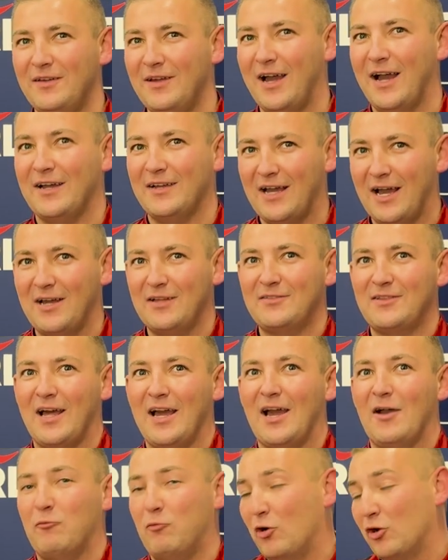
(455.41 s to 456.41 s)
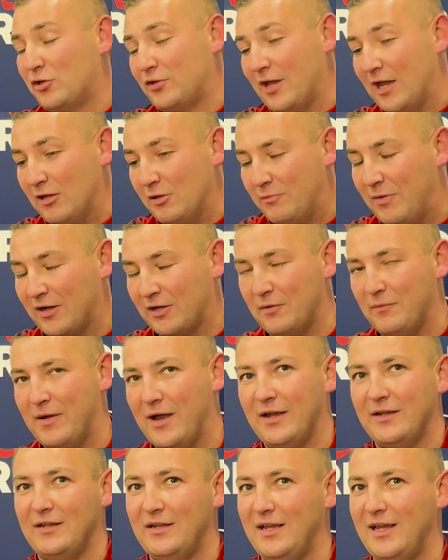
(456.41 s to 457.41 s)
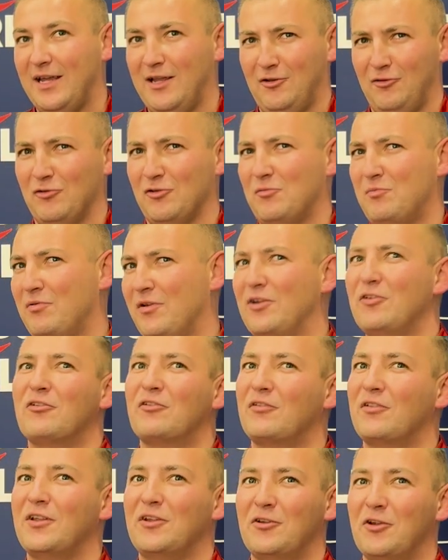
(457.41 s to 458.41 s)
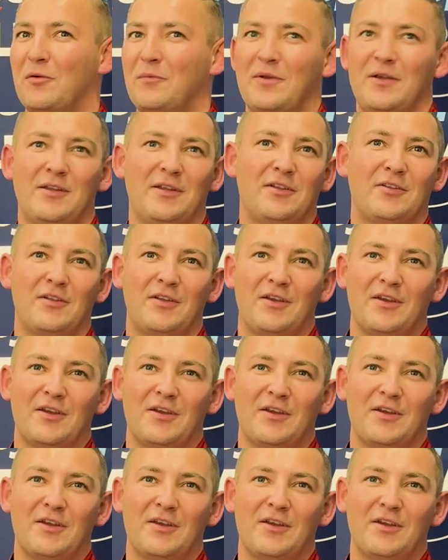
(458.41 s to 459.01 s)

I've watched games back of mine, it looks pretty ugly, you know what I mean?